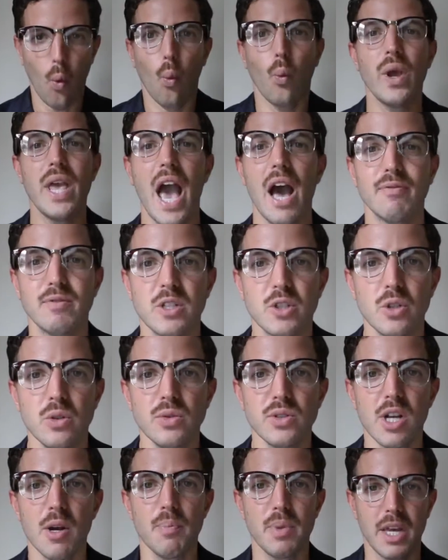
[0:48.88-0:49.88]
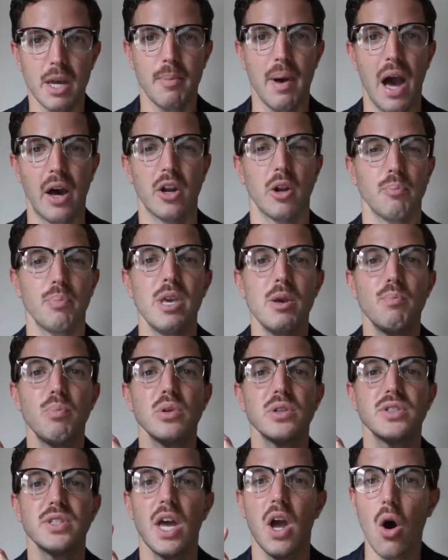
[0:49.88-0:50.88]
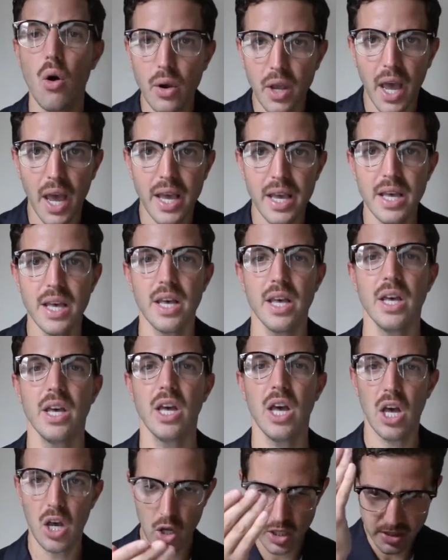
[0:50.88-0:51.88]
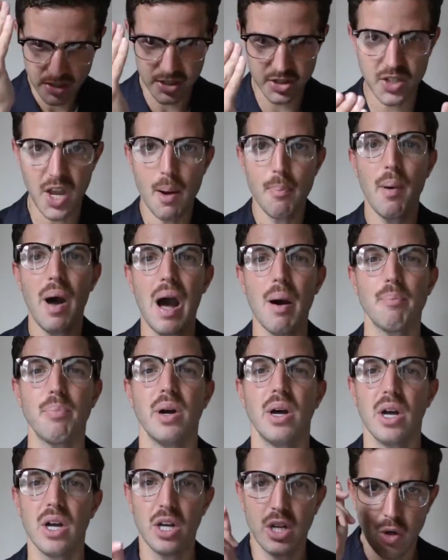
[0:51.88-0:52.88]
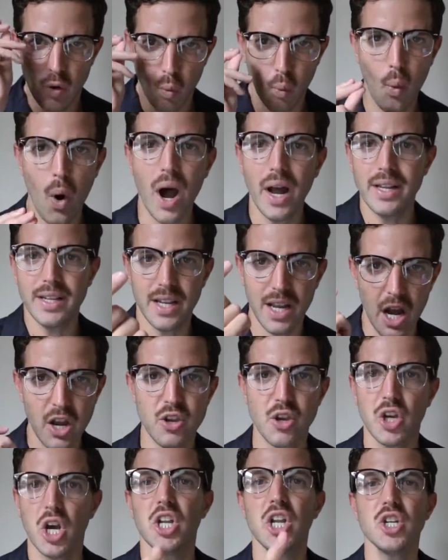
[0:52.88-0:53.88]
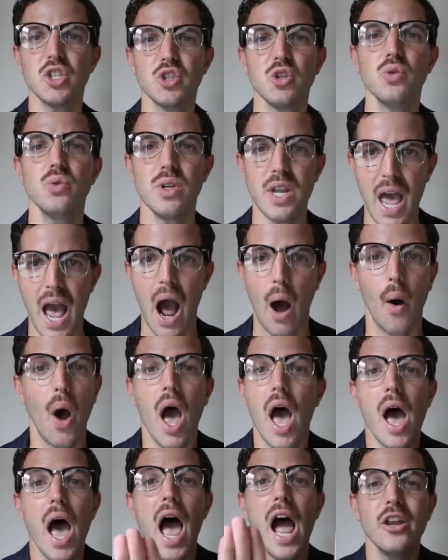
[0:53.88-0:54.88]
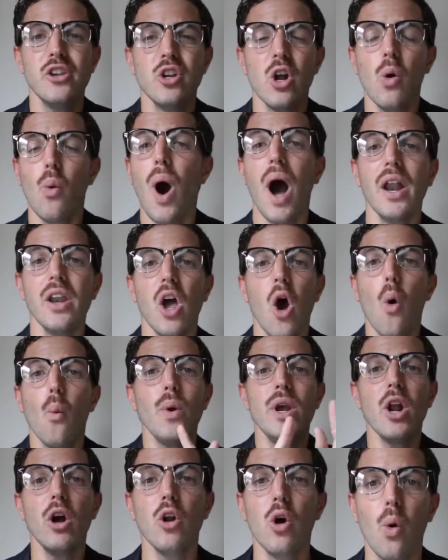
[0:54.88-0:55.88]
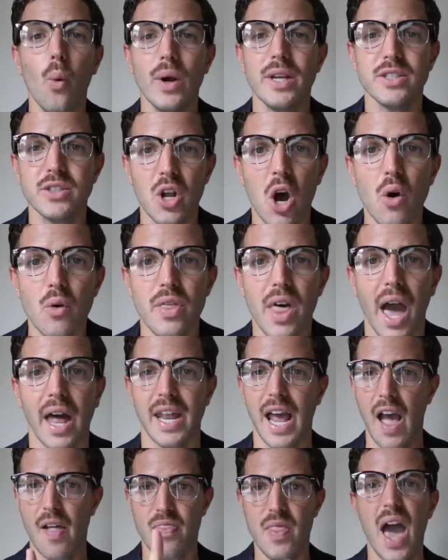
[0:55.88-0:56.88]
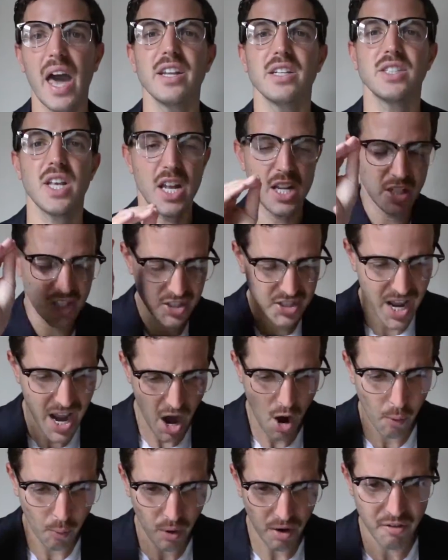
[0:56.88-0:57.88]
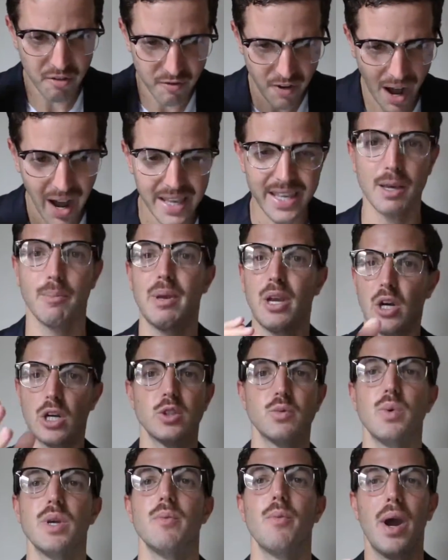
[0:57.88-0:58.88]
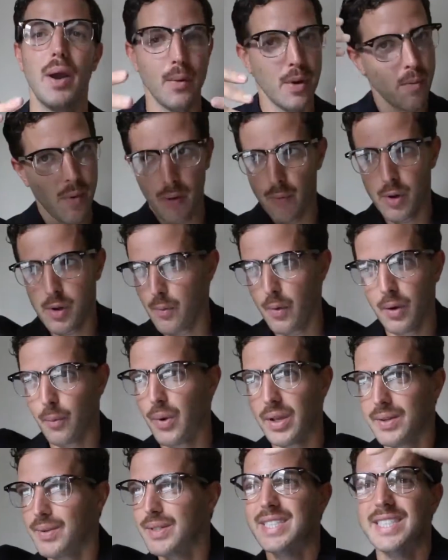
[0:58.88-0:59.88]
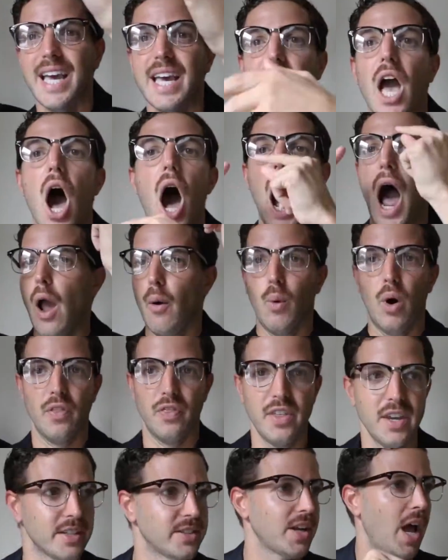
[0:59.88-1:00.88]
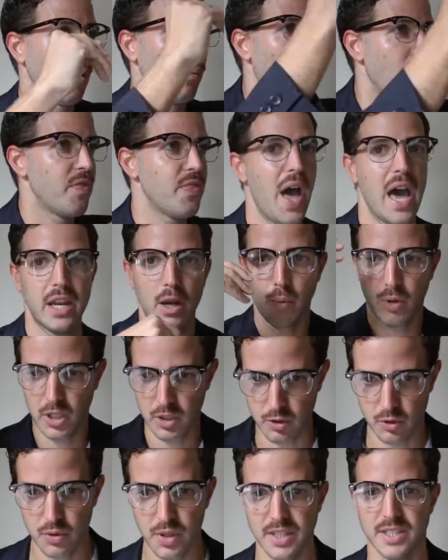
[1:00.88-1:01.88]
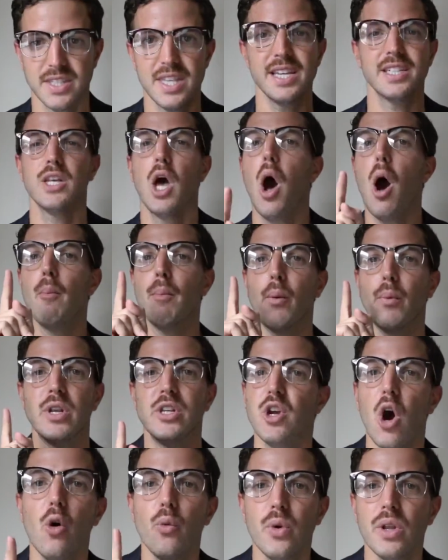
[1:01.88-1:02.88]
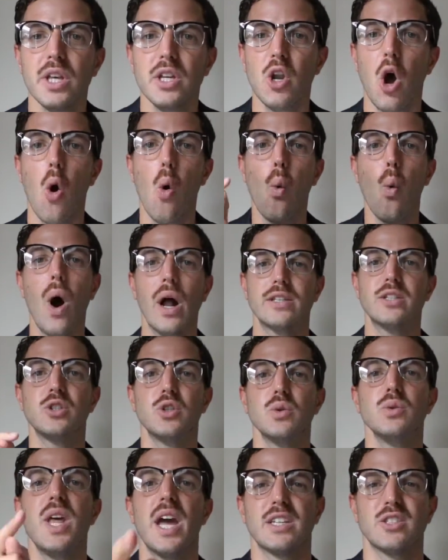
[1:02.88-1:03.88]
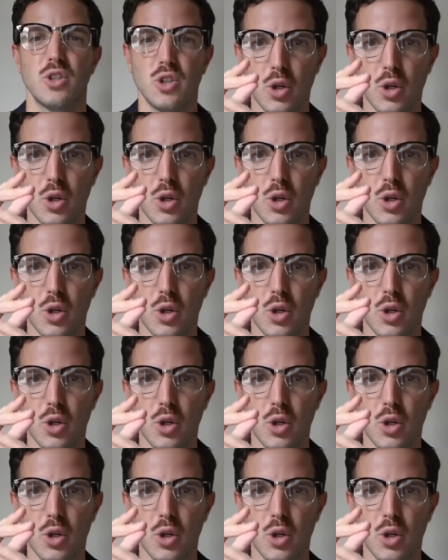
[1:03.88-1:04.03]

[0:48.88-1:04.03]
we have to do something about it. People say, okay, step up. What are you gonna do now? And you know what? We don't always know that, and that is terrifying, because we say, I want this, I want that, I want to do these things, but we don't really know what to do next. So